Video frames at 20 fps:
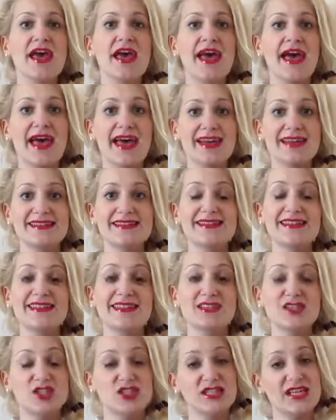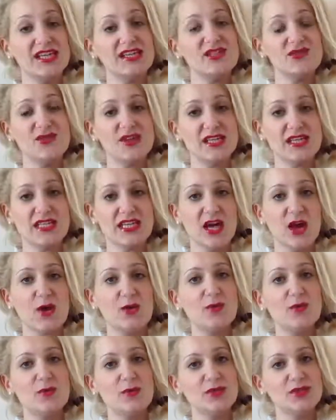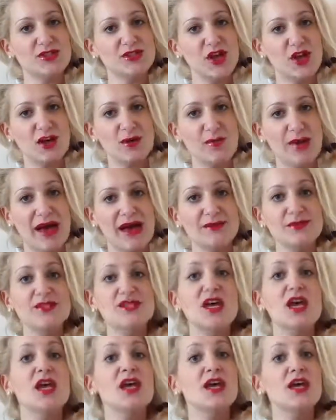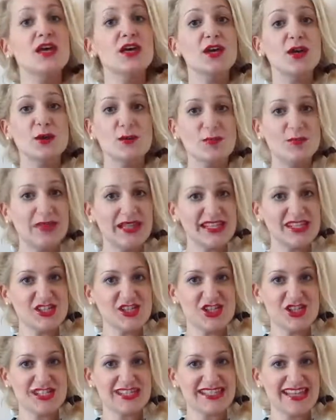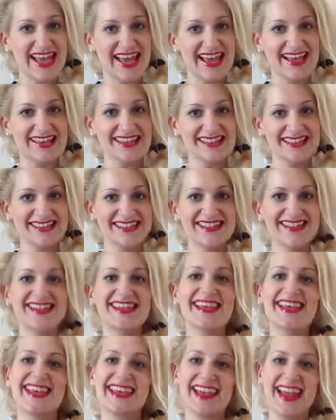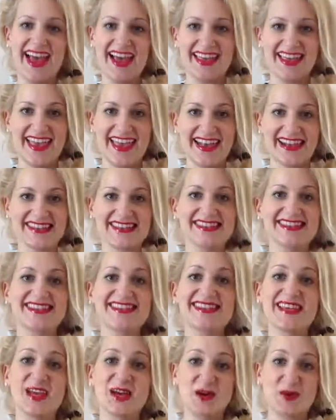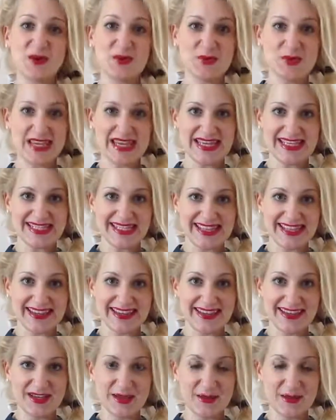and in today's video we will talk about completion tasks in IELTS reading.